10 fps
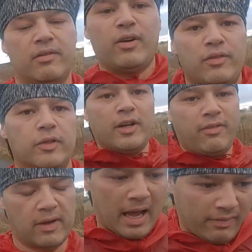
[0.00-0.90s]

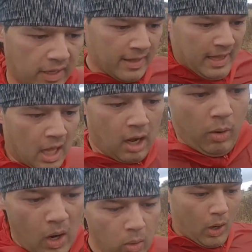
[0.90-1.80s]
4:45.
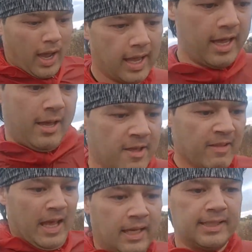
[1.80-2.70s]
Woo!
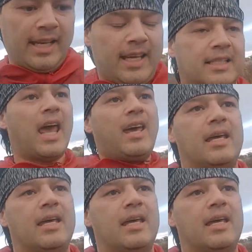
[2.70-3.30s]
Did it?